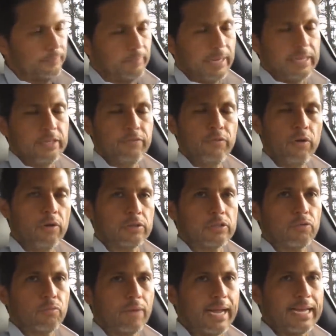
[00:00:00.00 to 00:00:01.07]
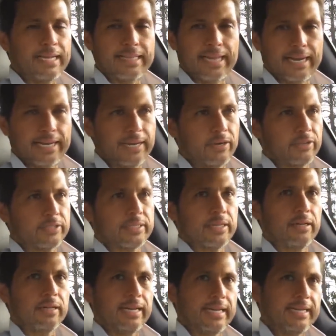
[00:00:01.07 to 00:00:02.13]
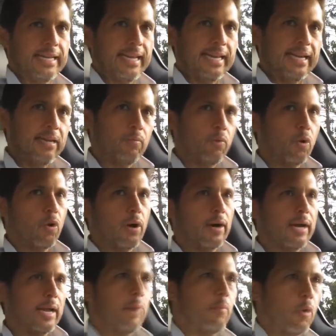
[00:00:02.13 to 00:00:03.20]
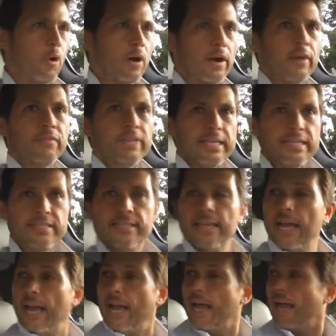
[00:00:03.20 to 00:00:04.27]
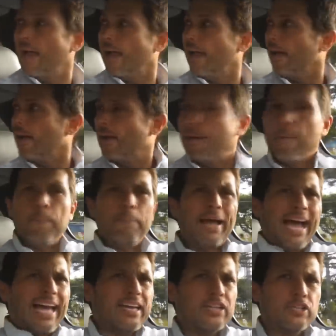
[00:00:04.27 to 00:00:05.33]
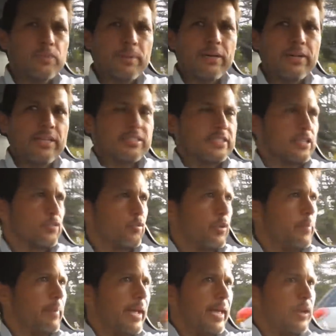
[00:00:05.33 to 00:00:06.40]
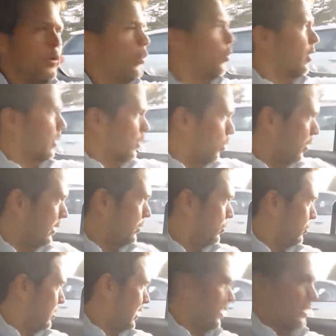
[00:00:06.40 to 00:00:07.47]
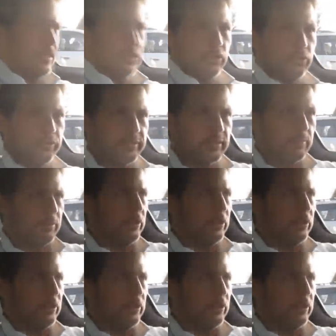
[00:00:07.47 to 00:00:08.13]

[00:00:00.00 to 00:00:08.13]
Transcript: by default riding that carousel and gaining more and more of these bad experiences with men who are going to just use and